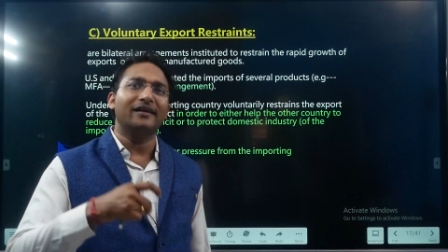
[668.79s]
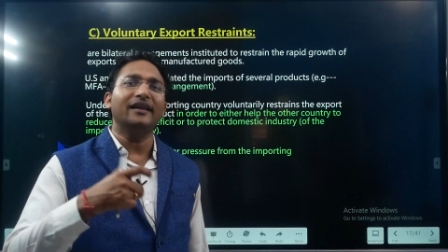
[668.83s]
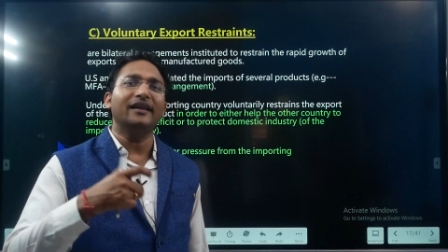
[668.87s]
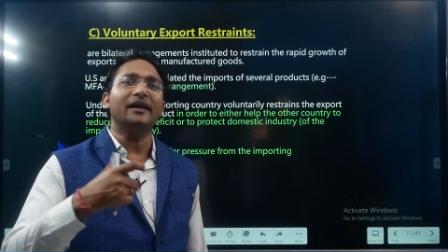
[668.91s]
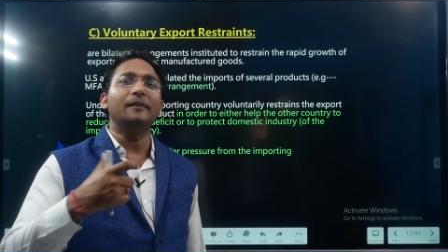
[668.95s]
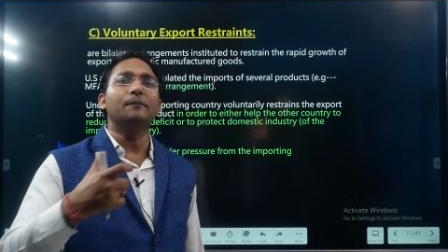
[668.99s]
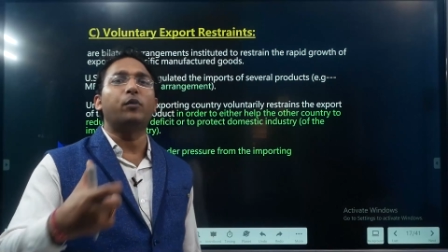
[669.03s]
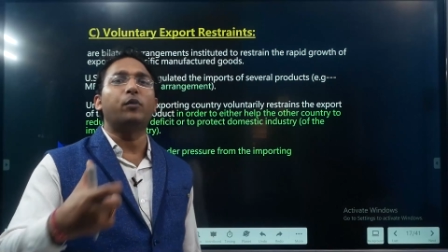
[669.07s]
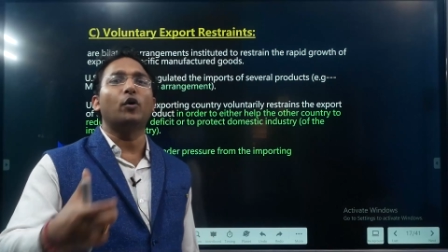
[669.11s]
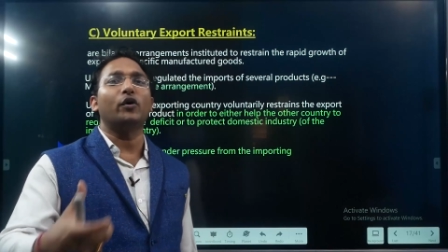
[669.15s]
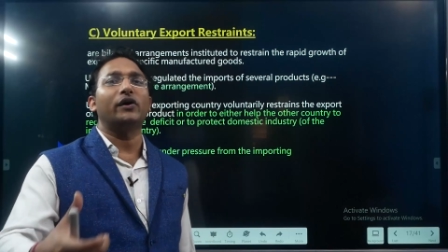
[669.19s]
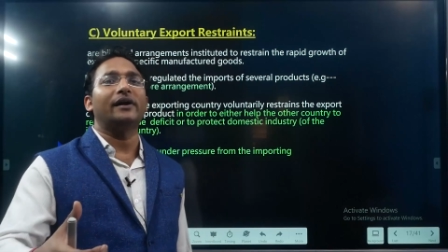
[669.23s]
and
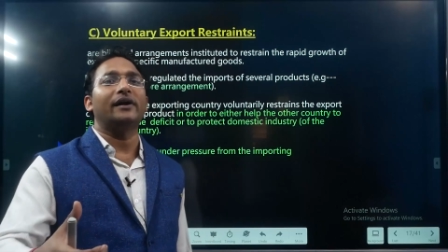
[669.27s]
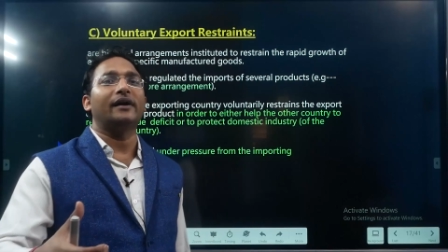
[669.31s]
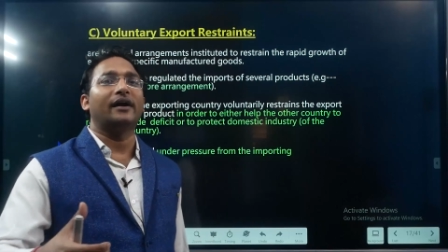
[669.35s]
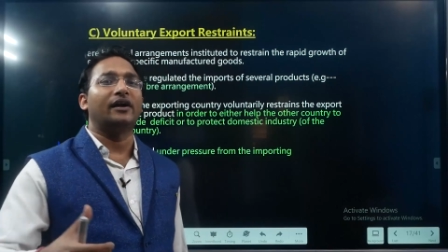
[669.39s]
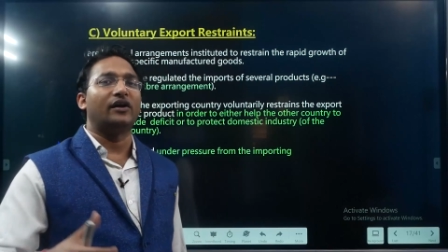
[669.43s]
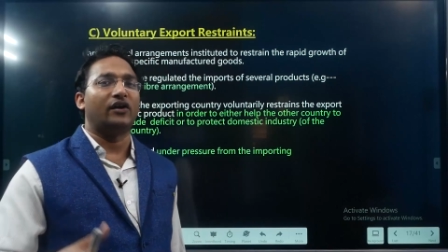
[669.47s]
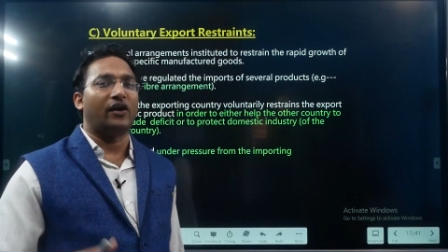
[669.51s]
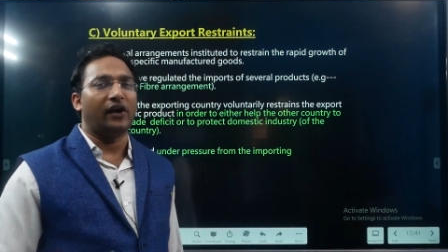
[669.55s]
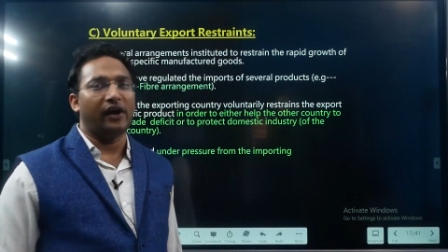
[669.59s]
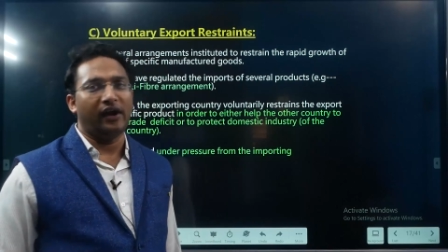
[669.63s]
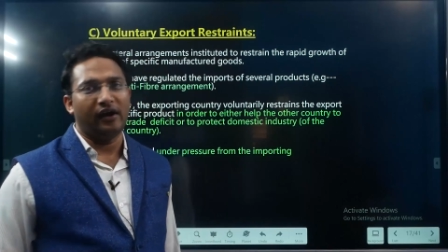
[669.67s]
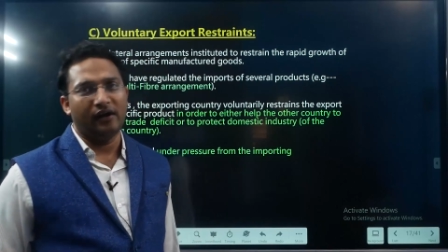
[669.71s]
the importing
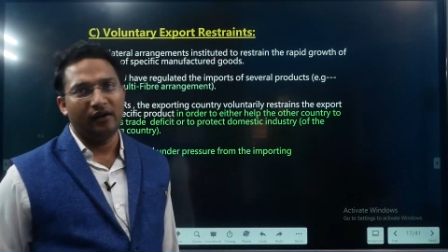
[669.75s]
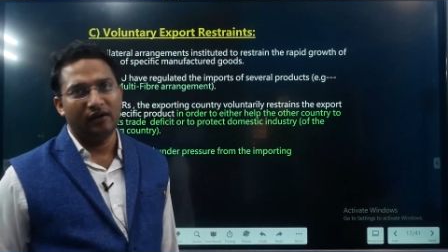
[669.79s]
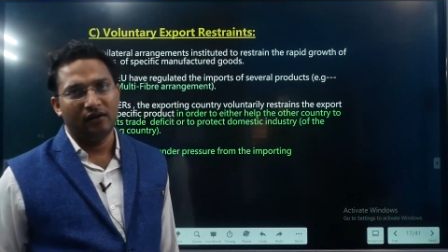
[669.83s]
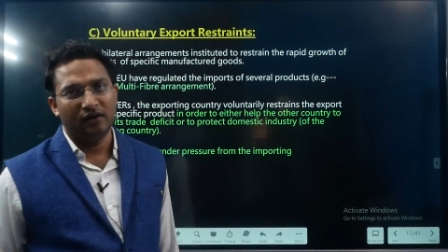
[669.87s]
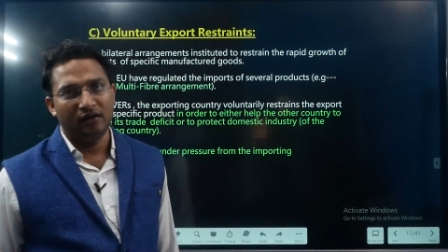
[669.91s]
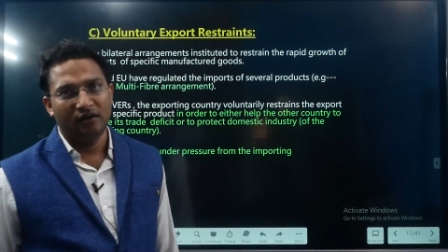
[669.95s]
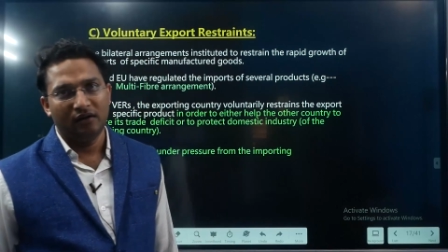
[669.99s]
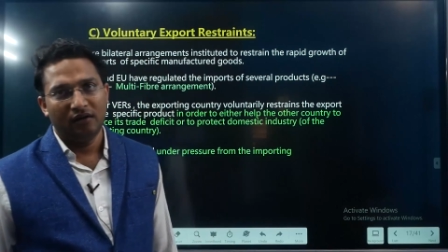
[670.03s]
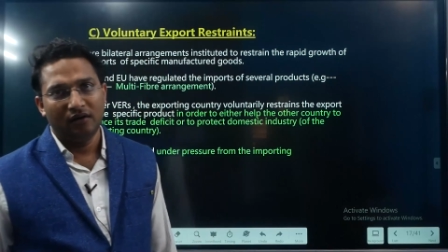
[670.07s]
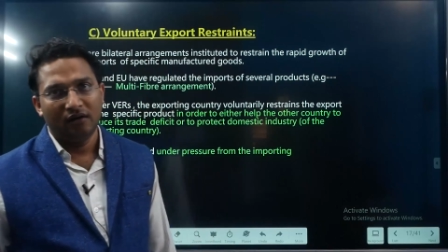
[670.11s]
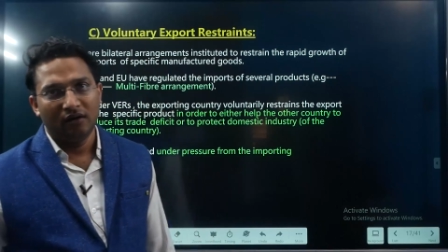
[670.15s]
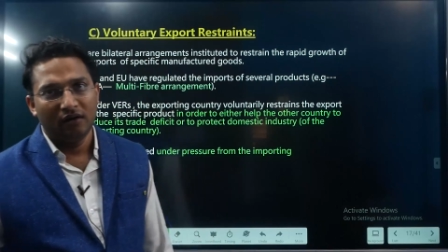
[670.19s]
country.
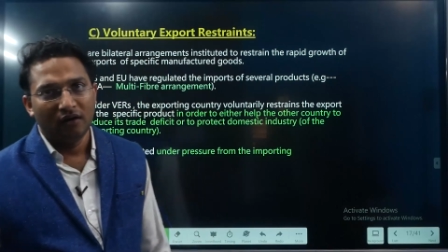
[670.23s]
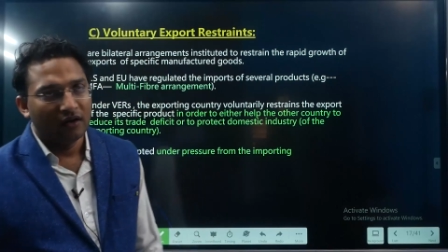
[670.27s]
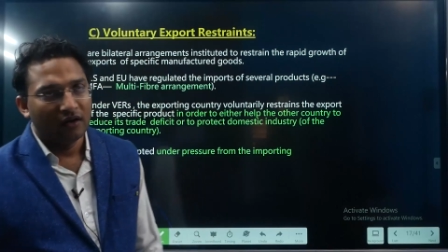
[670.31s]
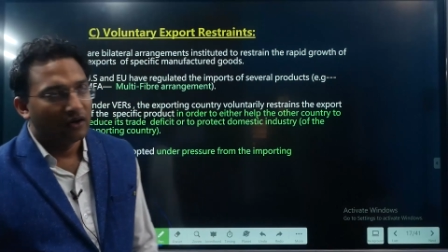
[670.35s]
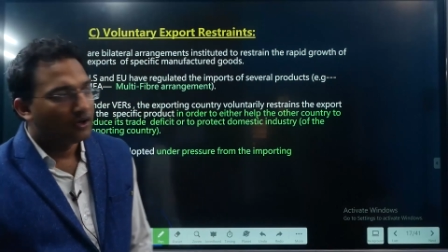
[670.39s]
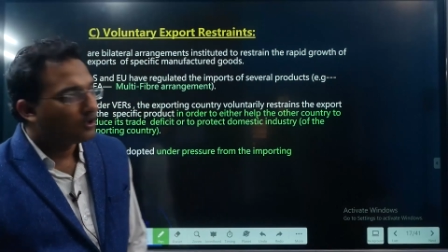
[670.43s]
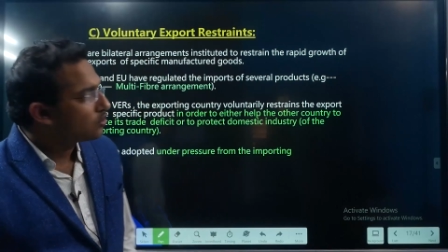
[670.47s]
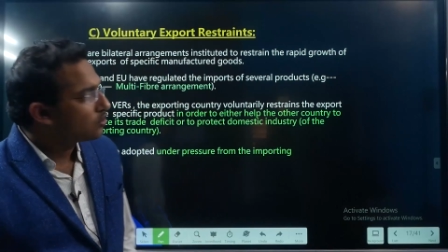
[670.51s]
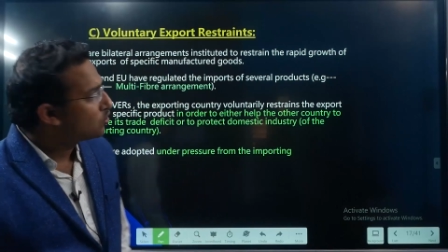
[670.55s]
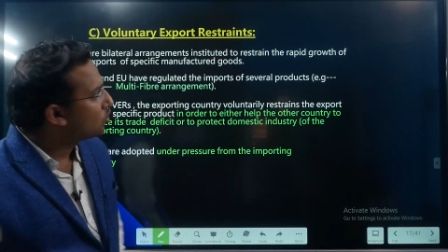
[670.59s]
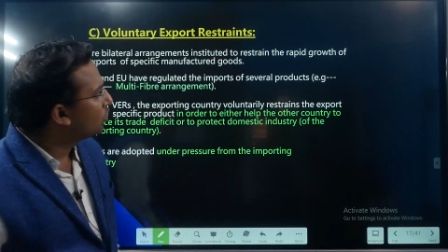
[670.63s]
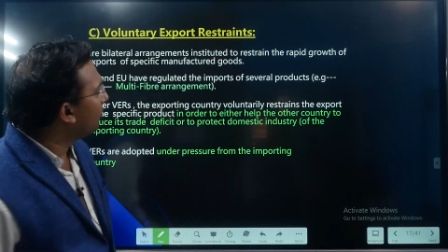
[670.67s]

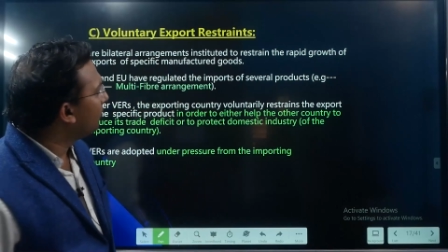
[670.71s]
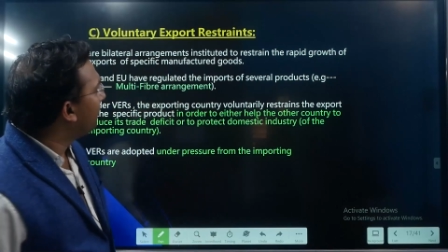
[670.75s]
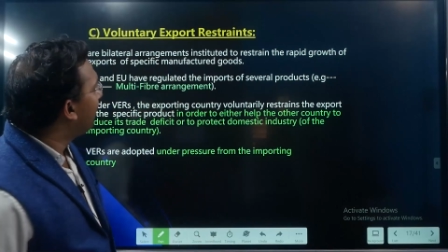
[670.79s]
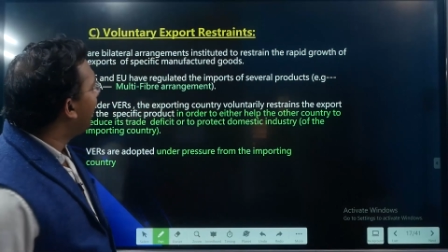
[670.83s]
So